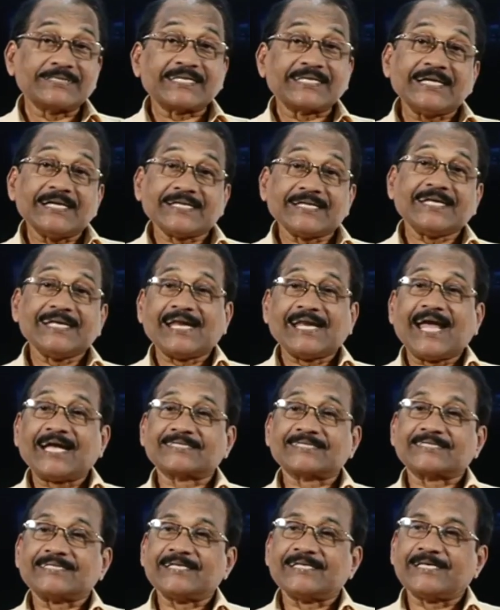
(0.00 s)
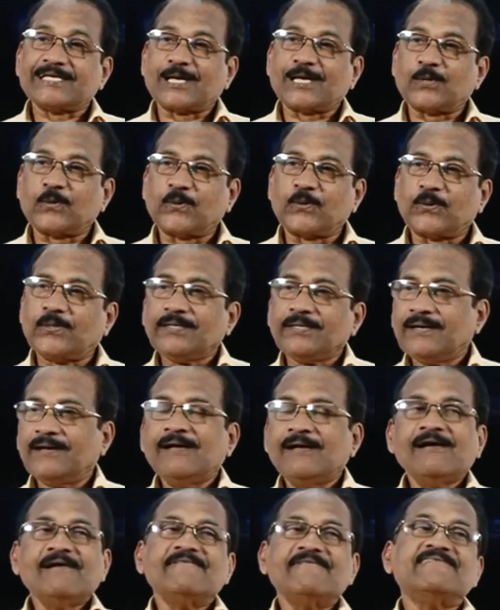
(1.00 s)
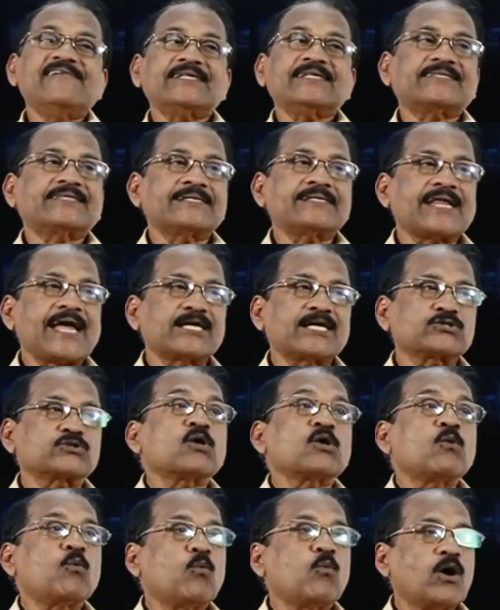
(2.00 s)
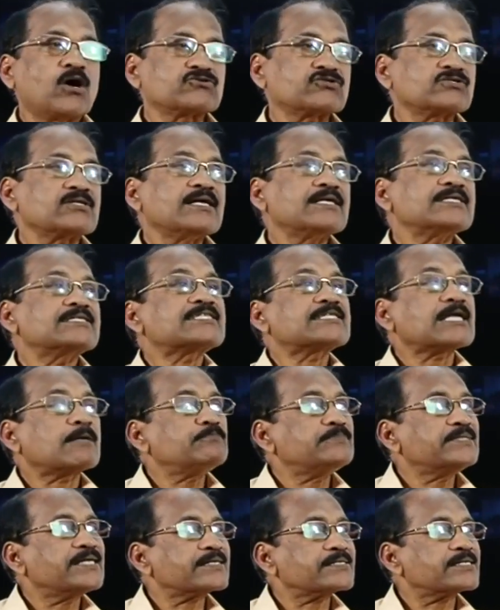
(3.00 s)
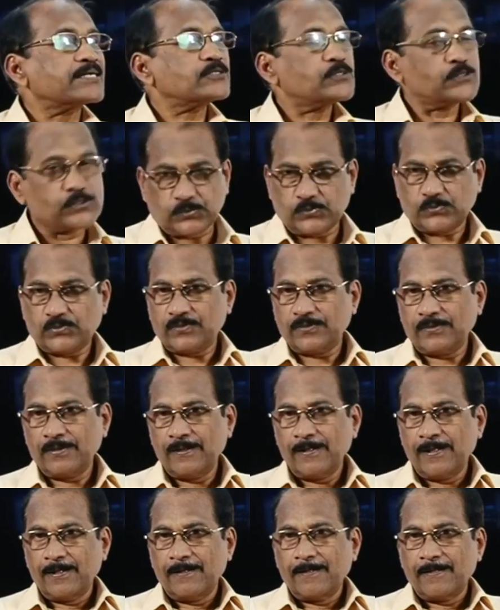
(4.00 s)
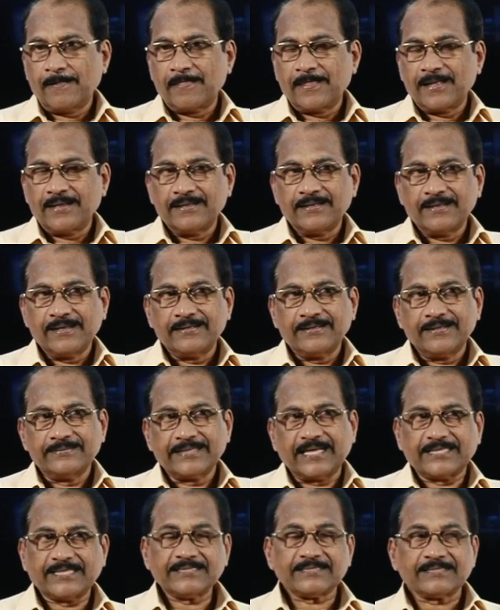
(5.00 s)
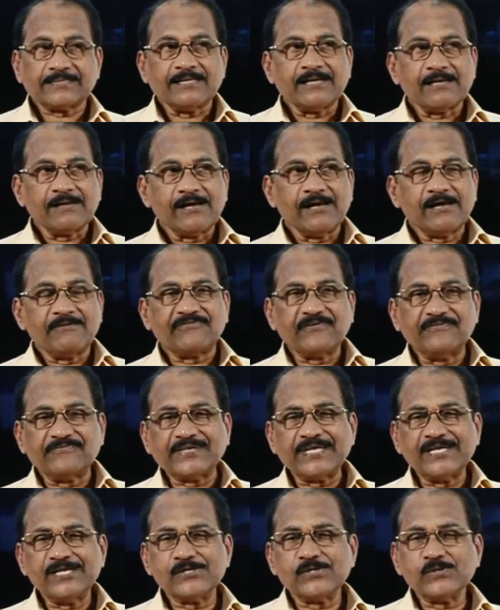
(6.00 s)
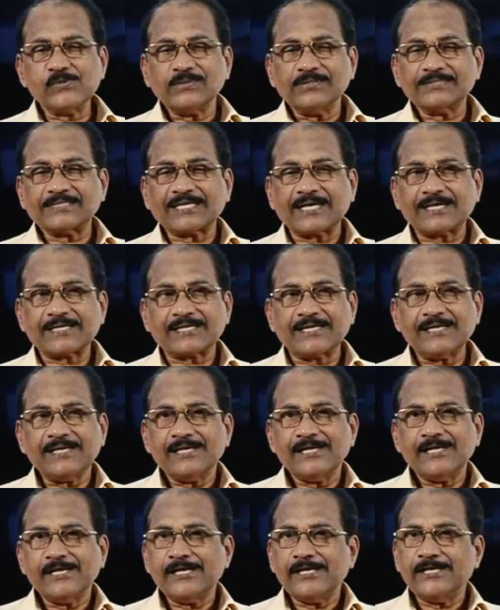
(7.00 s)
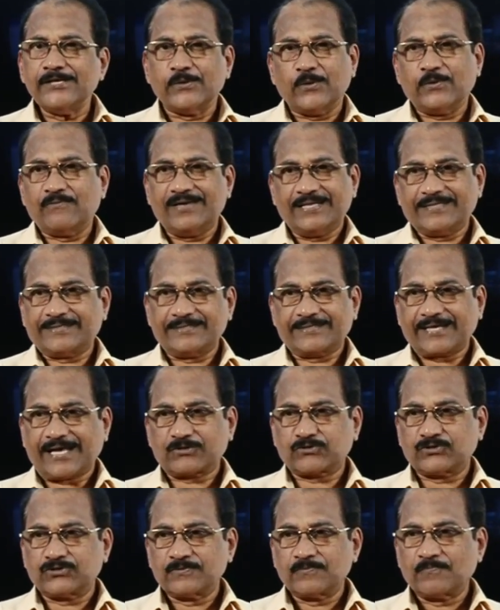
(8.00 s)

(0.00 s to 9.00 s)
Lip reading: 30 lakhs alone, wealth tax was subjected to. That is 15 to 30, no wealth tax.